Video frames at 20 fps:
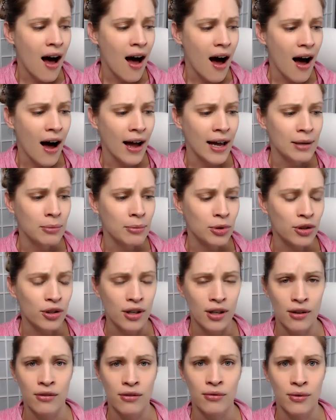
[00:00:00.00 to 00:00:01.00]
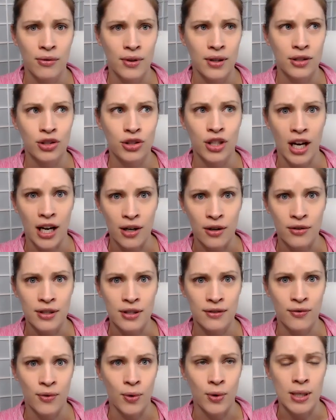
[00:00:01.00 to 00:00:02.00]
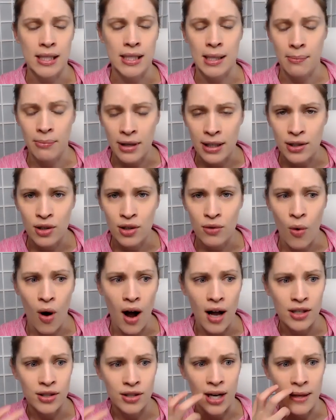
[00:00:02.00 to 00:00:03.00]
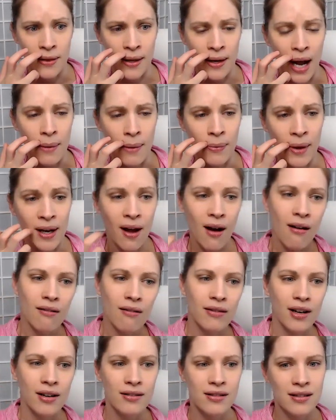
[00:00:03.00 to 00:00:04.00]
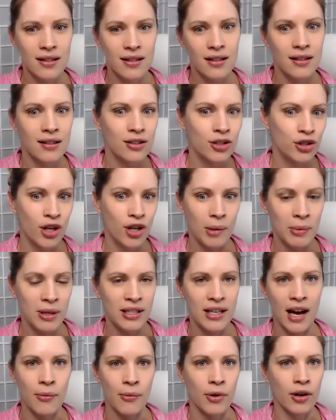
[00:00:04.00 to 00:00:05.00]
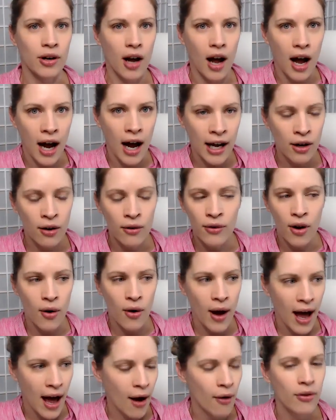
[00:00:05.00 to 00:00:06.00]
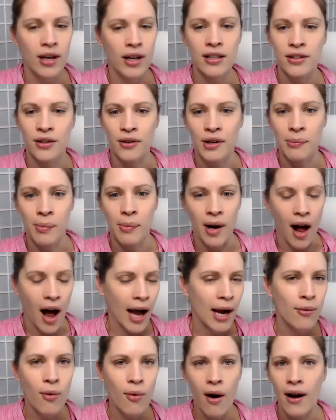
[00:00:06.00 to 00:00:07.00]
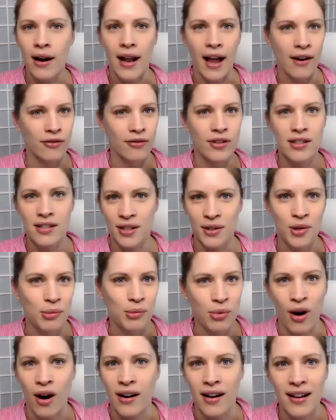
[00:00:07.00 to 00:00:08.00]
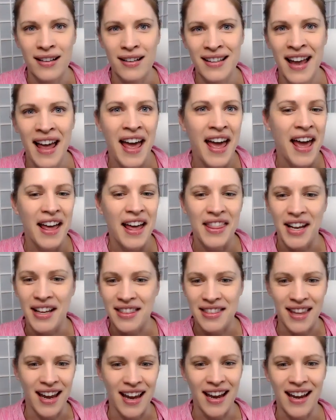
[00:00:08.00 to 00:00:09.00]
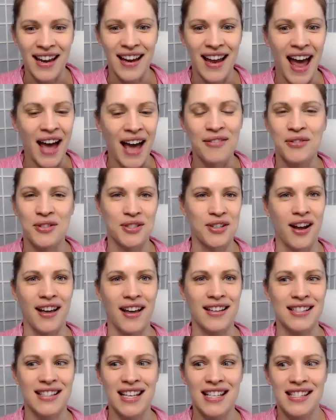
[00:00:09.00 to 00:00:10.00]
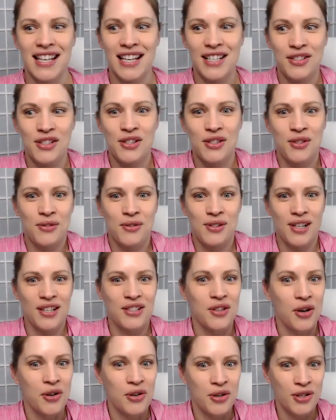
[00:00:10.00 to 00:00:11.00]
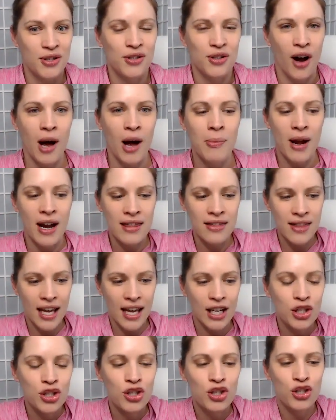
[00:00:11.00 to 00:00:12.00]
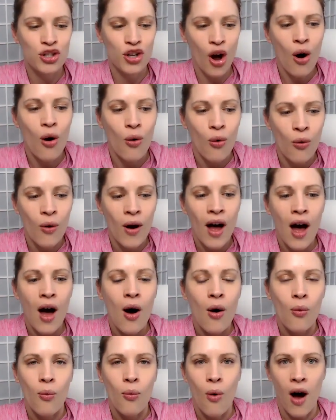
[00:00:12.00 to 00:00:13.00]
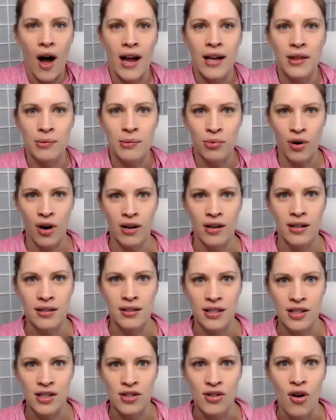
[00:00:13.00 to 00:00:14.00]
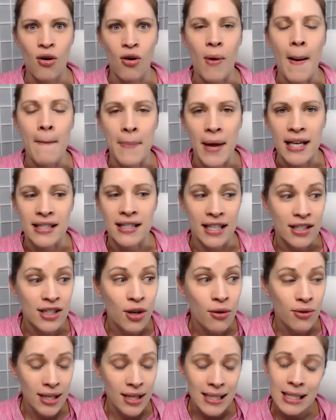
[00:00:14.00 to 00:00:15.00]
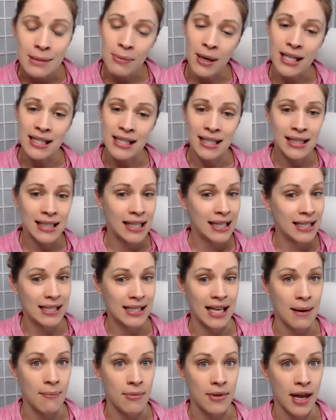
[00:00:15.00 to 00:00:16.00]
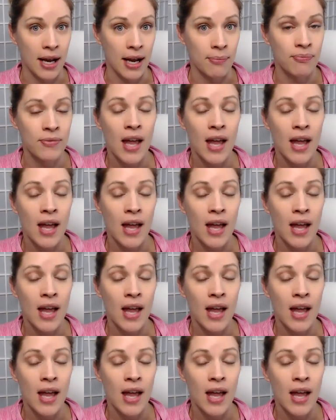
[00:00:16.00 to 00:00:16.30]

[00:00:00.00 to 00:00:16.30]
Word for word: I'm looking through the channels for something to watch, and then I'm like, oh, there's the shopping network. I don't know how they do it, but I want every single product that they advertise because they just do such a good job and they show why the product is so amazing. So, this is basically the same thing.